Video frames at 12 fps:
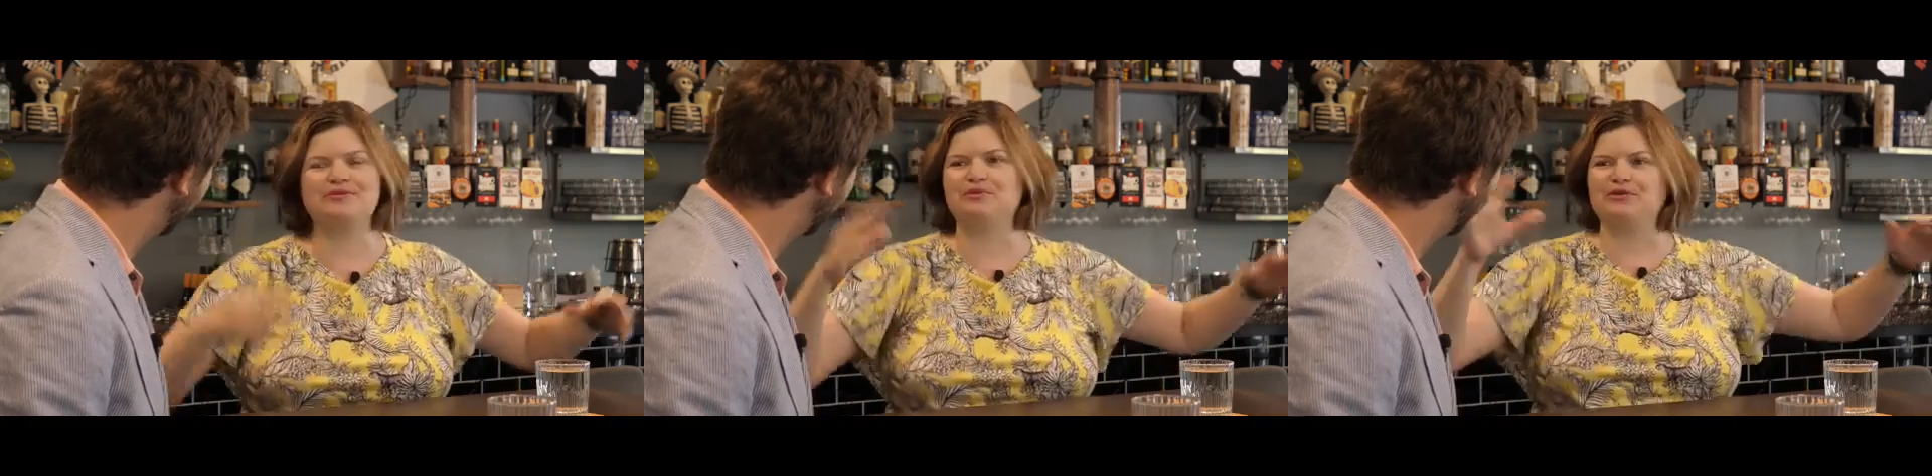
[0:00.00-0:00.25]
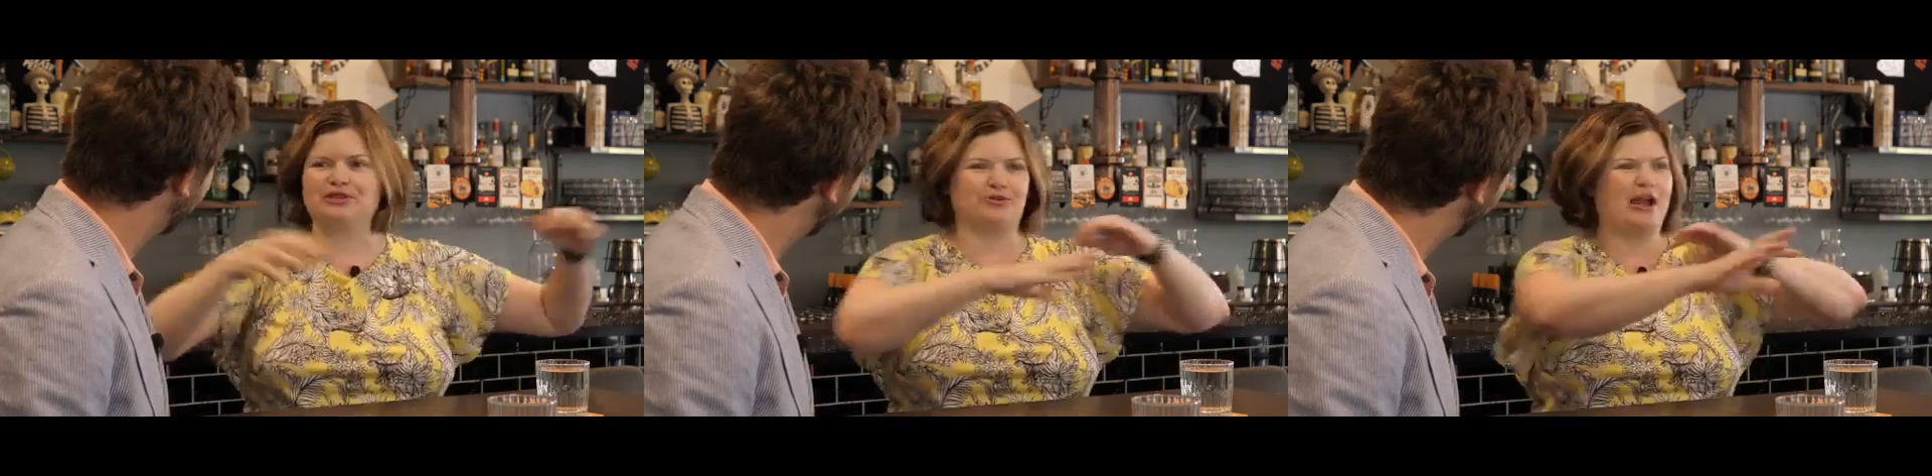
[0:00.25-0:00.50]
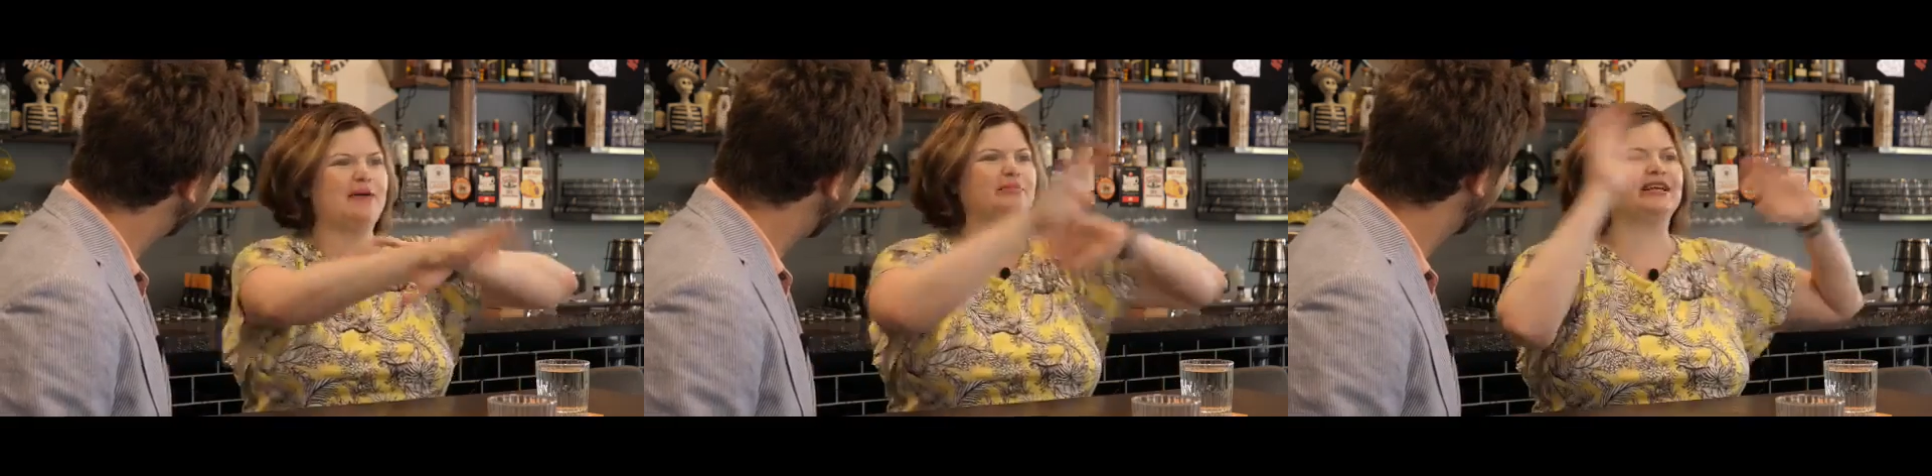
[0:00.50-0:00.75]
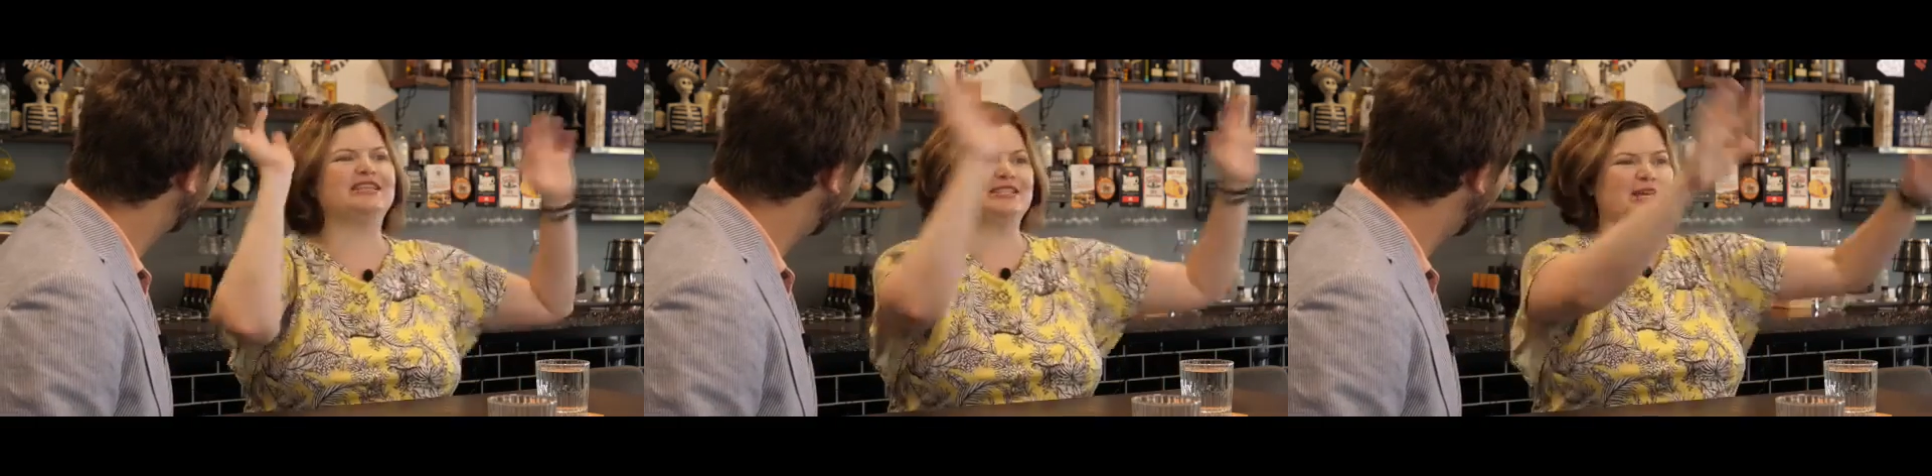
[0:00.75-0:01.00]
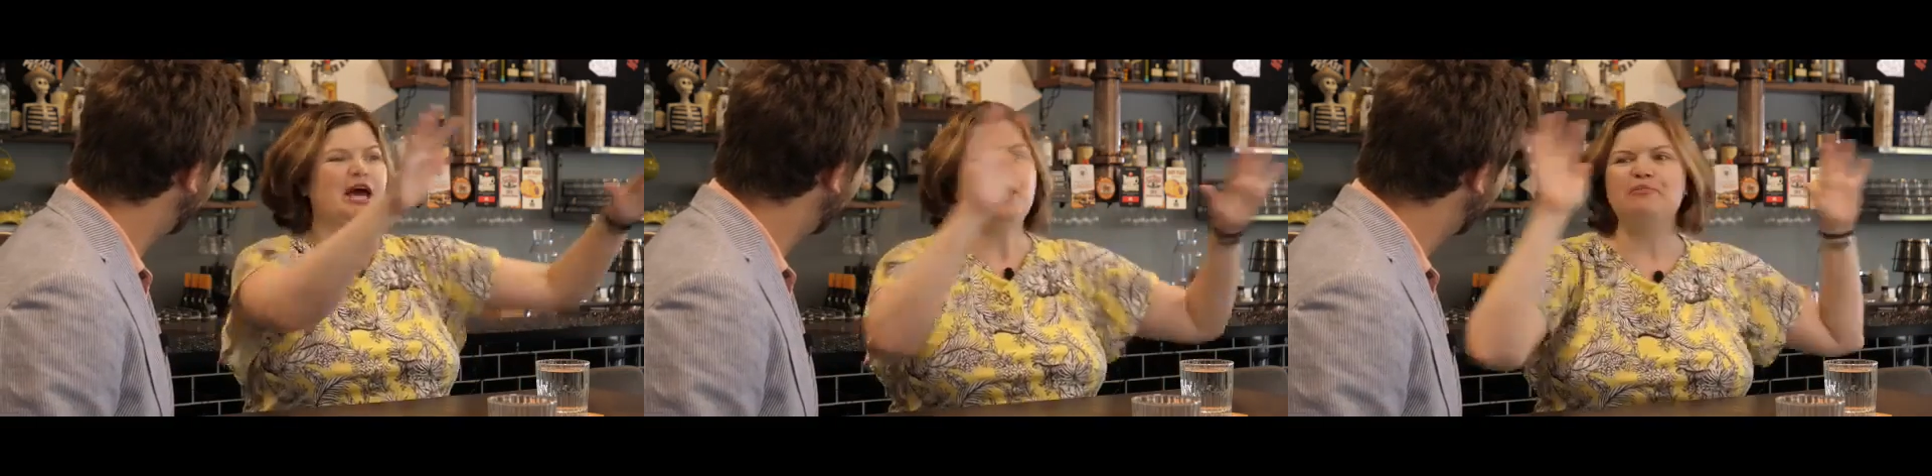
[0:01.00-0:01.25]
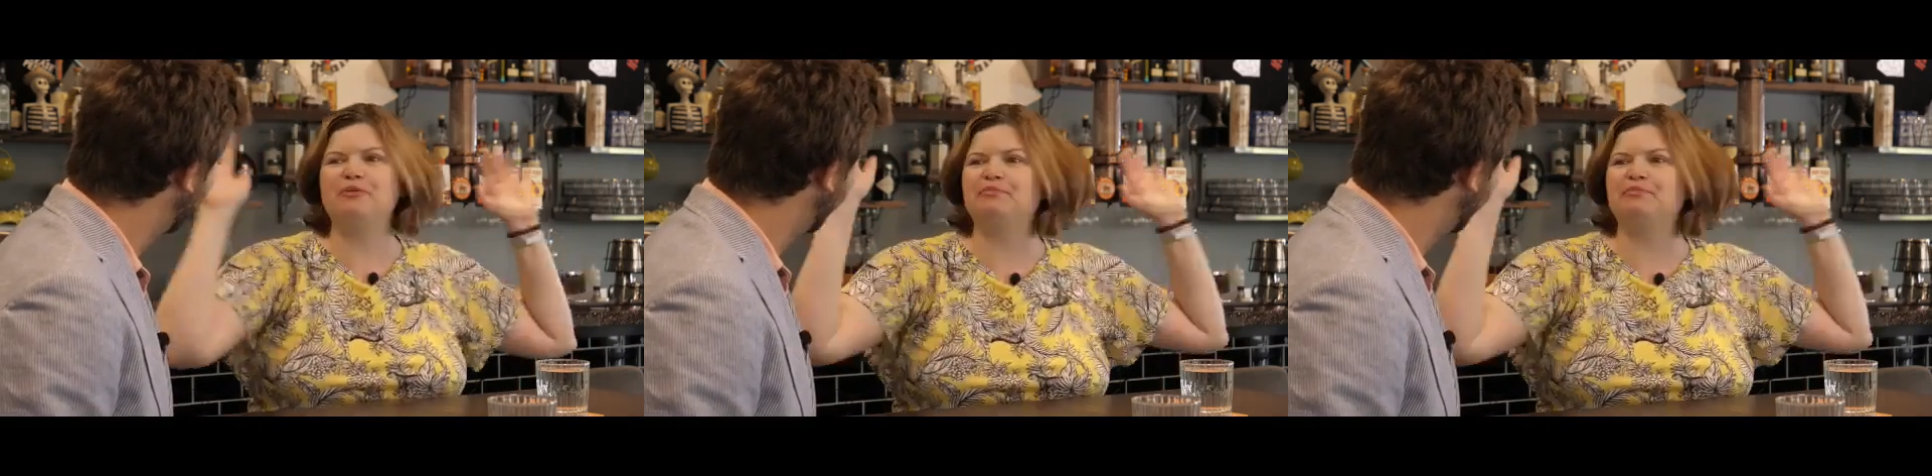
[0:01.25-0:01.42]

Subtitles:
and we were scrambling to put